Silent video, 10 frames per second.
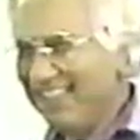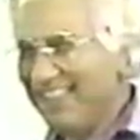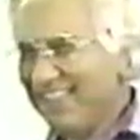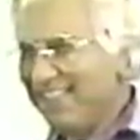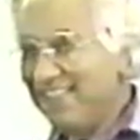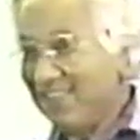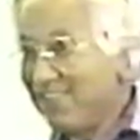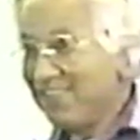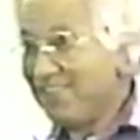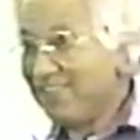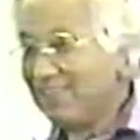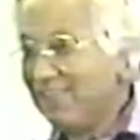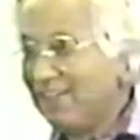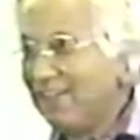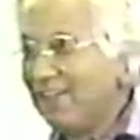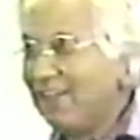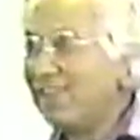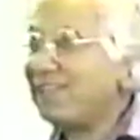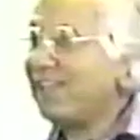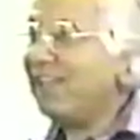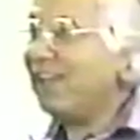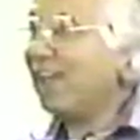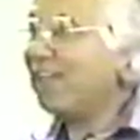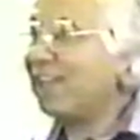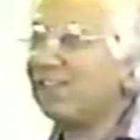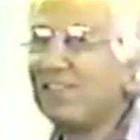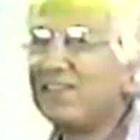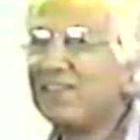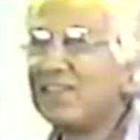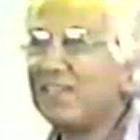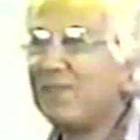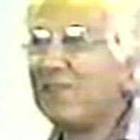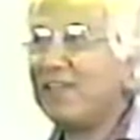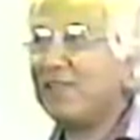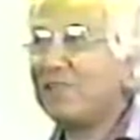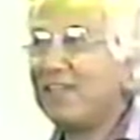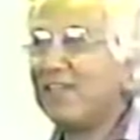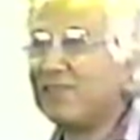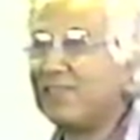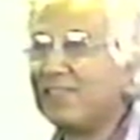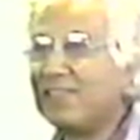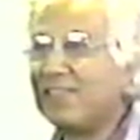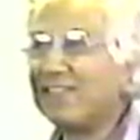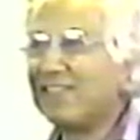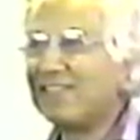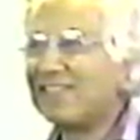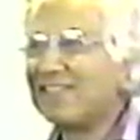Yeah, he did not know. You see, he had to learn the same way that we have to learn things.